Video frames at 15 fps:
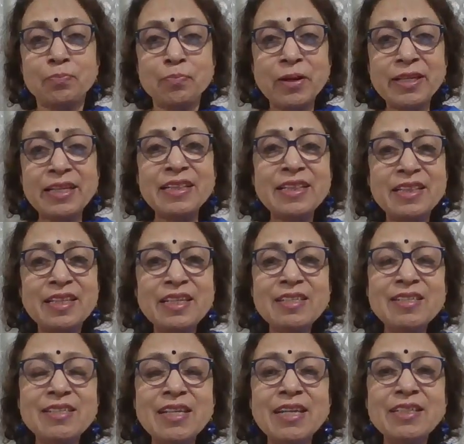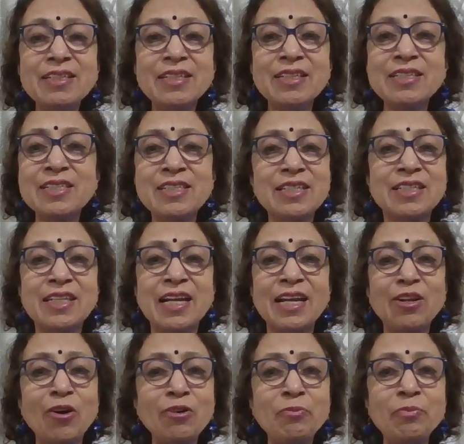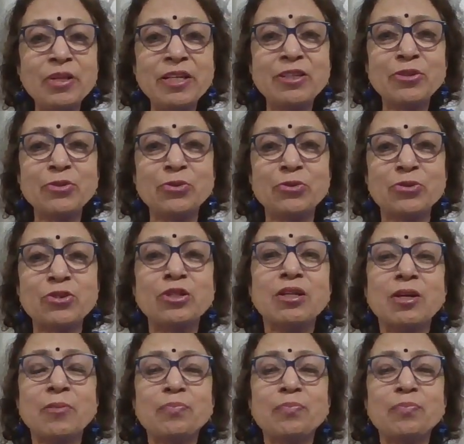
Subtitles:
But in this sentence, it cannot be used